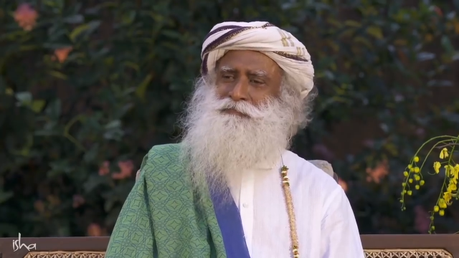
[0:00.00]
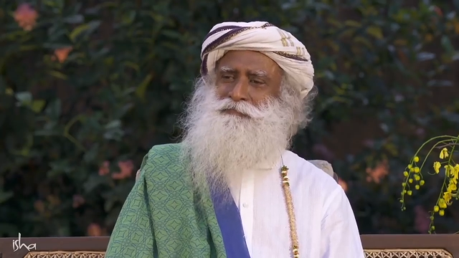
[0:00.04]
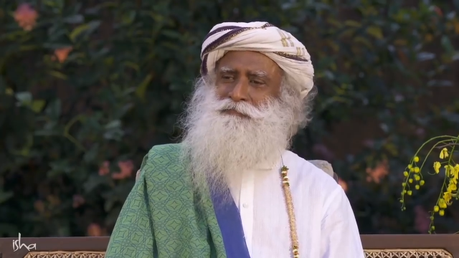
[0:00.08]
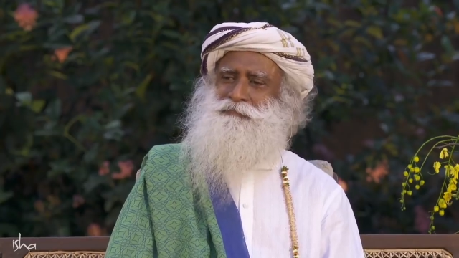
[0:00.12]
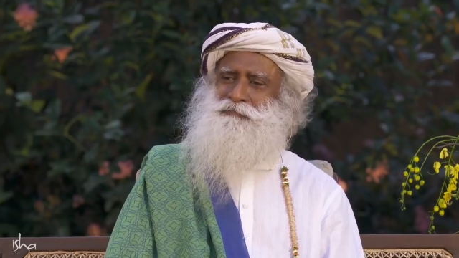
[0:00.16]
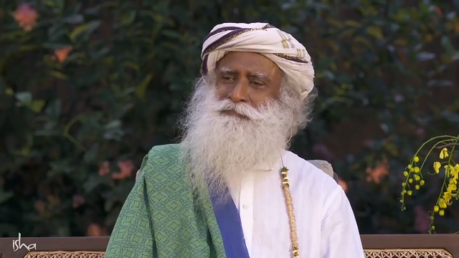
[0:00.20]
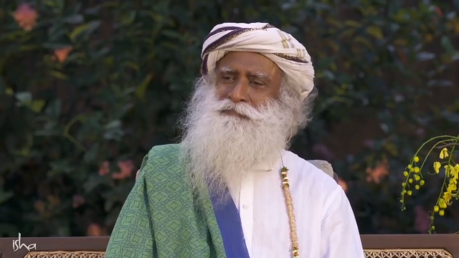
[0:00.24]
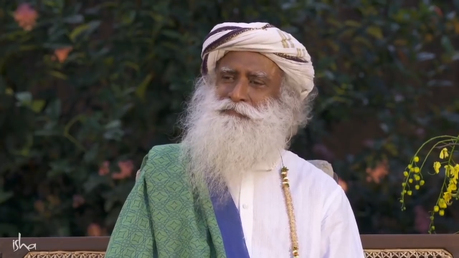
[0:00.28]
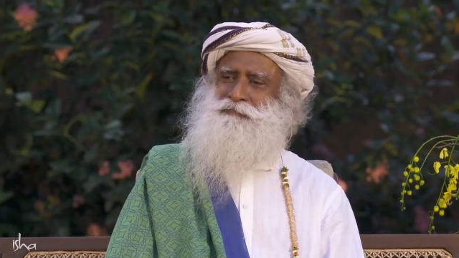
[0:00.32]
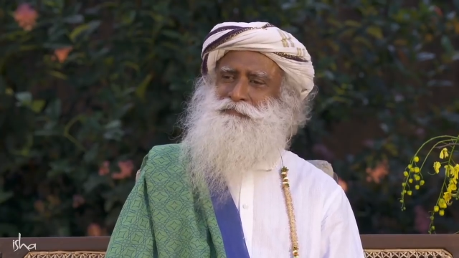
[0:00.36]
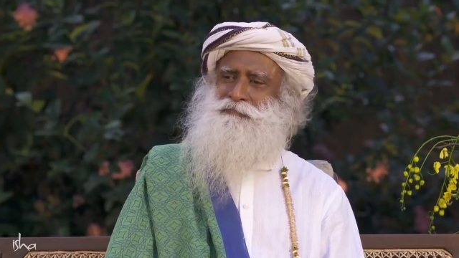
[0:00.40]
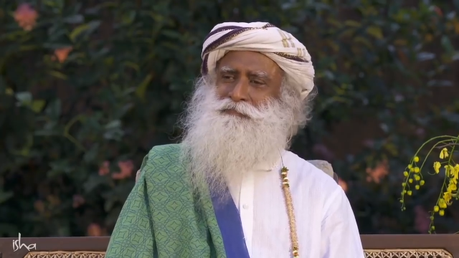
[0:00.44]

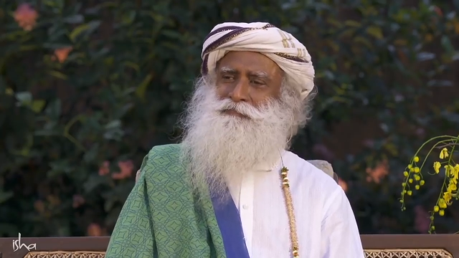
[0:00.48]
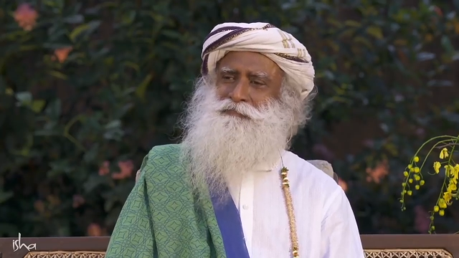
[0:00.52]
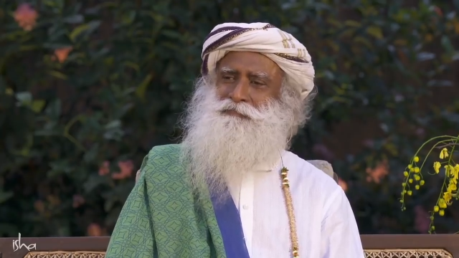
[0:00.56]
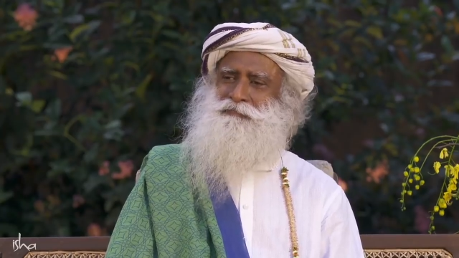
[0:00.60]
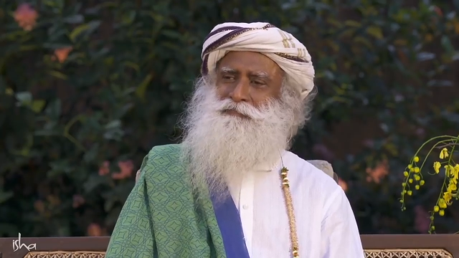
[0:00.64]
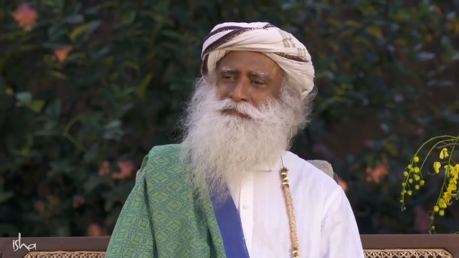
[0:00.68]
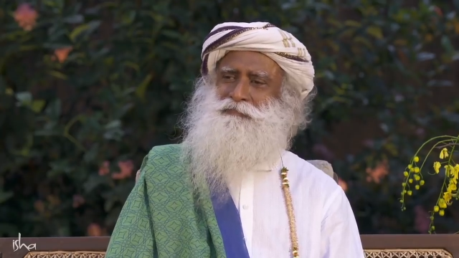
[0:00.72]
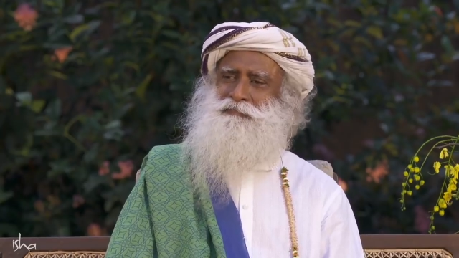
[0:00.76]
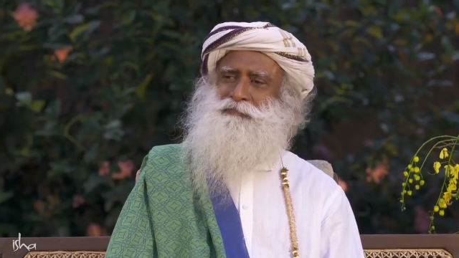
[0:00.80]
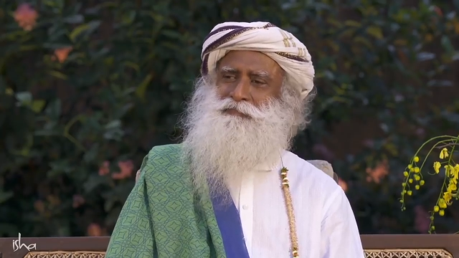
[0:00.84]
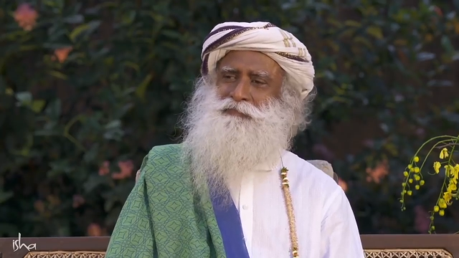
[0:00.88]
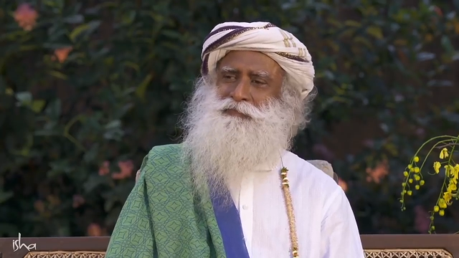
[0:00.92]

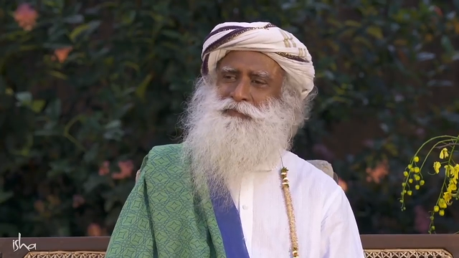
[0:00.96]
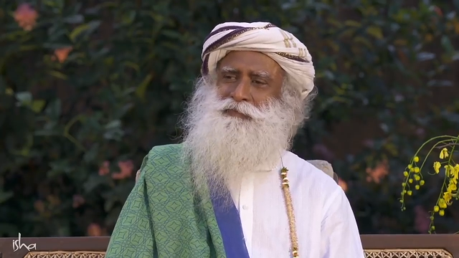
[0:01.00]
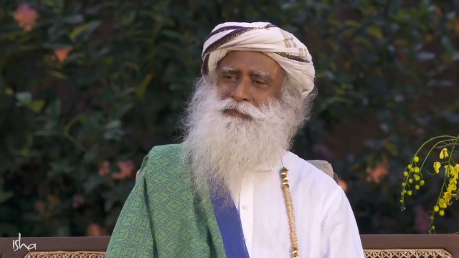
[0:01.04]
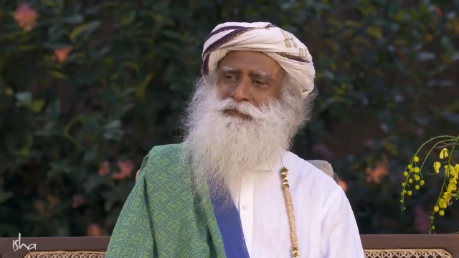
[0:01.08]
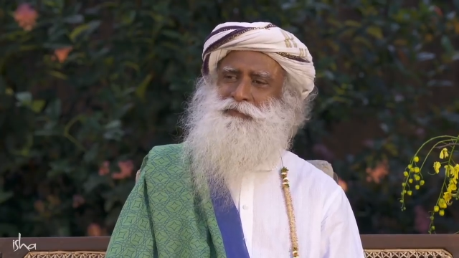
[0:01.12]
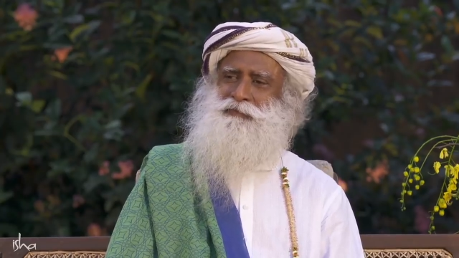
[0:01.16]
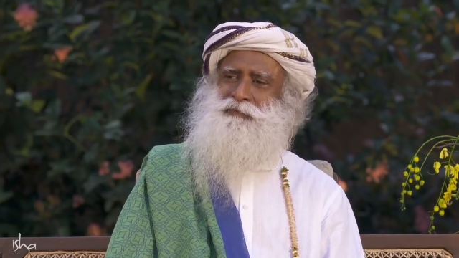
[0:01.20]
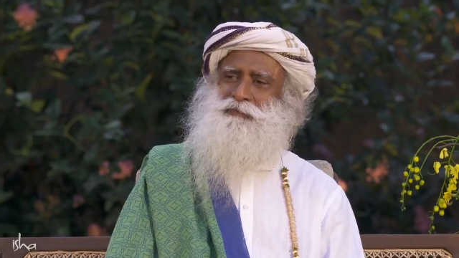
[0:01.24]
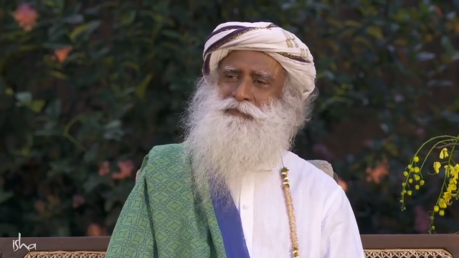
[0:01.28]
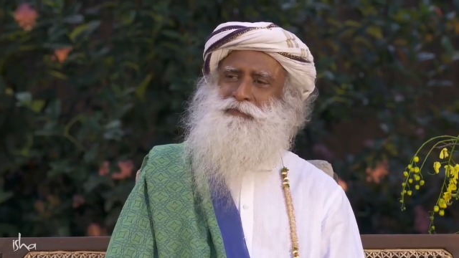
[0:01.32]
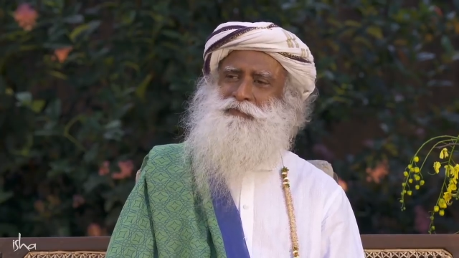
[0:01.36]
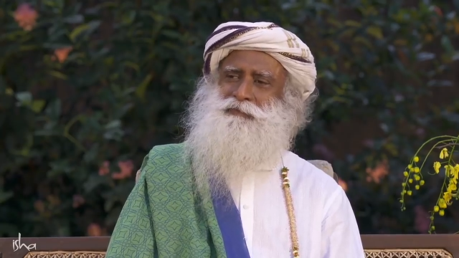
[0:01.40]

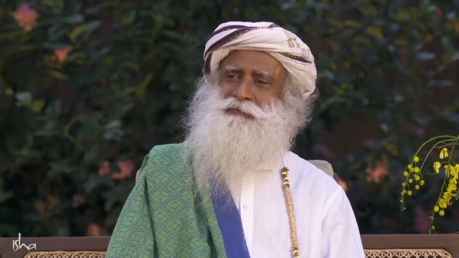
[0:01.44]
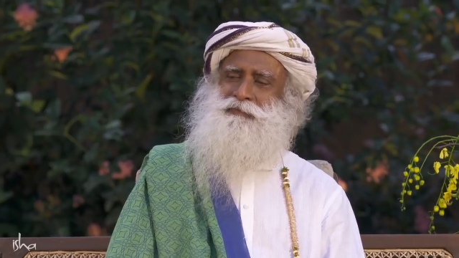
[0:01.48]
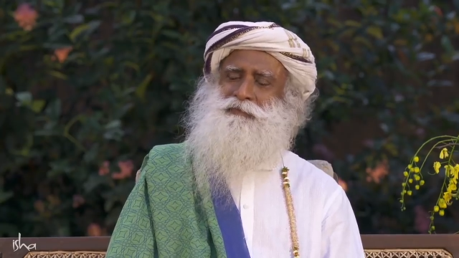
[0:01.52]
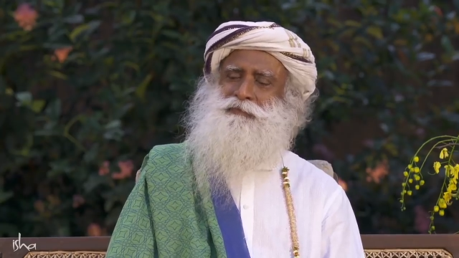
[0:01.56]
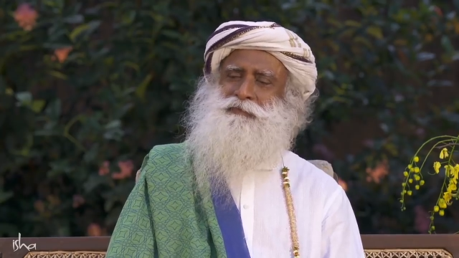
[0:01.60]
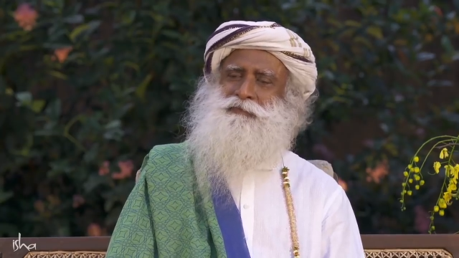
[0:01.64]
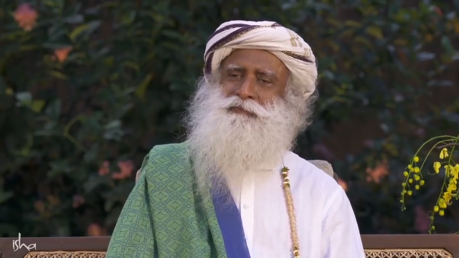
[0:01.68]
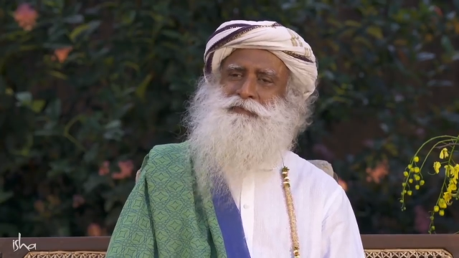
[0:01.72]
[no speech]